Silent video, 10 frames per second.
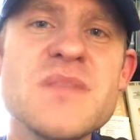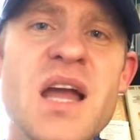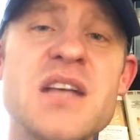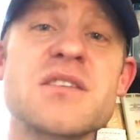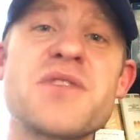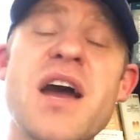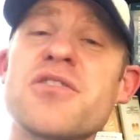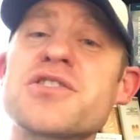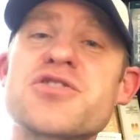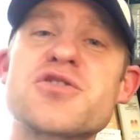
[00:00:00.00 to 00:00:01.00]
As of now,
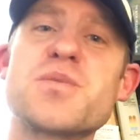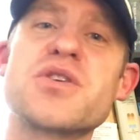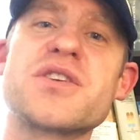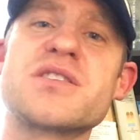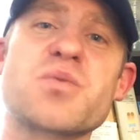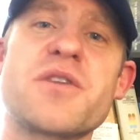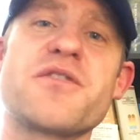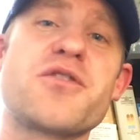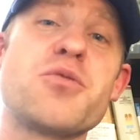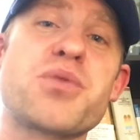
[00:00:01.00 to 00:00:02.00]
the church building is one
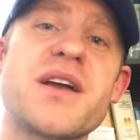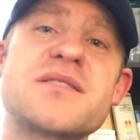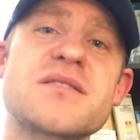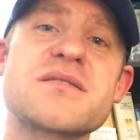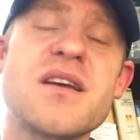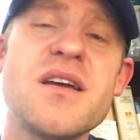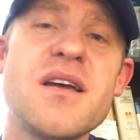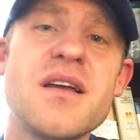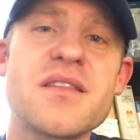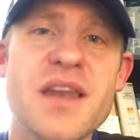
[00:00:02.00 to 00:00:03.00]
of the few places
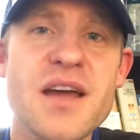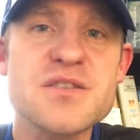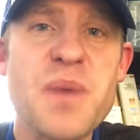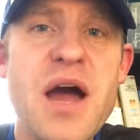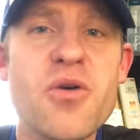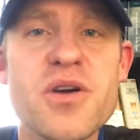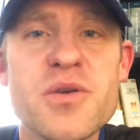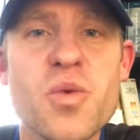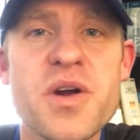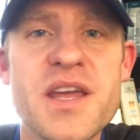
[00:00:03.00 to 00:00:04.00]
that has power
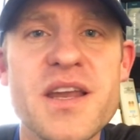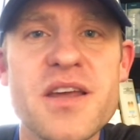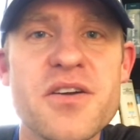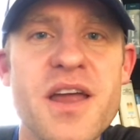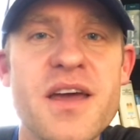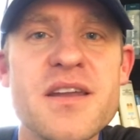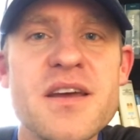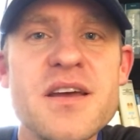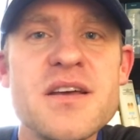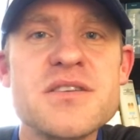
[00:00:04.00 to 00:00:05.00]
and working internet.
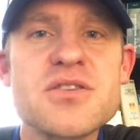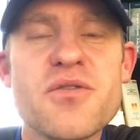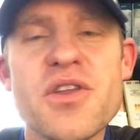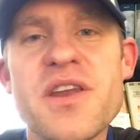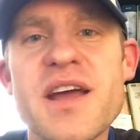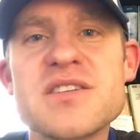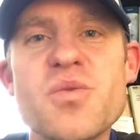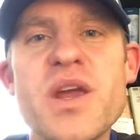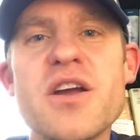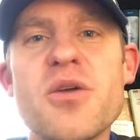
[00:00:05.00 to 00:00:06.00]
So for the next
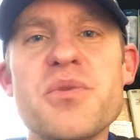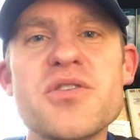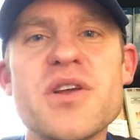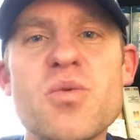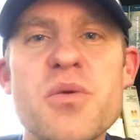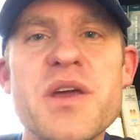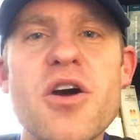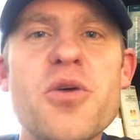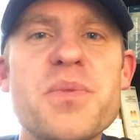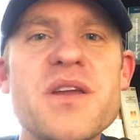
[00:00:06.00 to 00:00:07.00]
week, our building will be
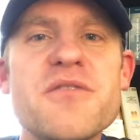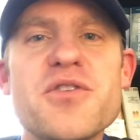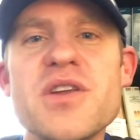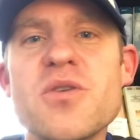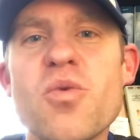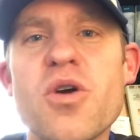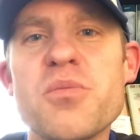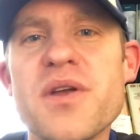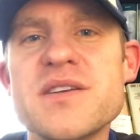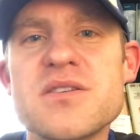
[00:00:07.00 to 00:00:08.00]
open if you need a
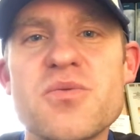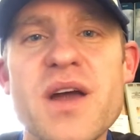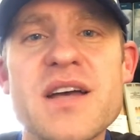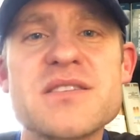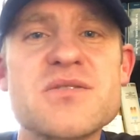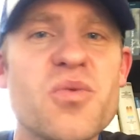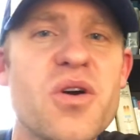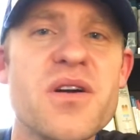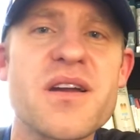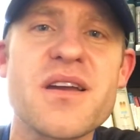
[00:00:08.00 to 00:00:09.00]
warm place to rest,
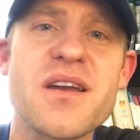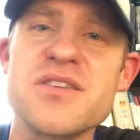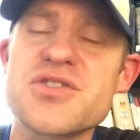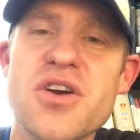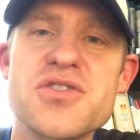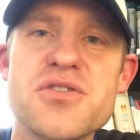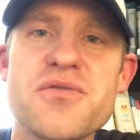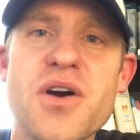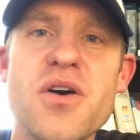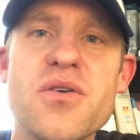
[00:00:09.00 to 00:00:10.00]
work, and charge your
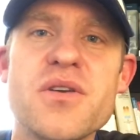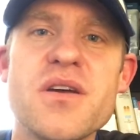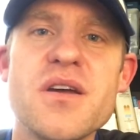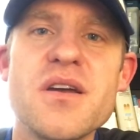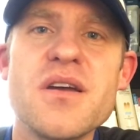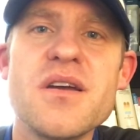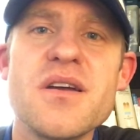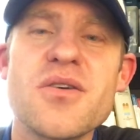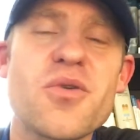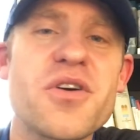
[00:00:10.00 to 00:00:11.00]
phone
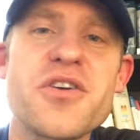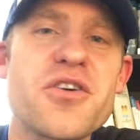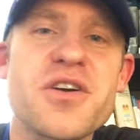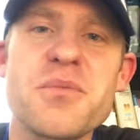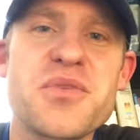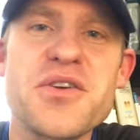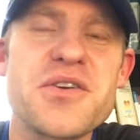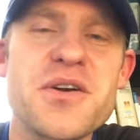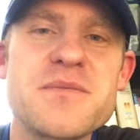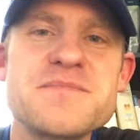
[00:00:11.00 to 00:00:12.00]
or your
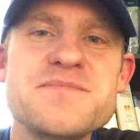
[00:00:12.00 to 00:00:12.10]
computer.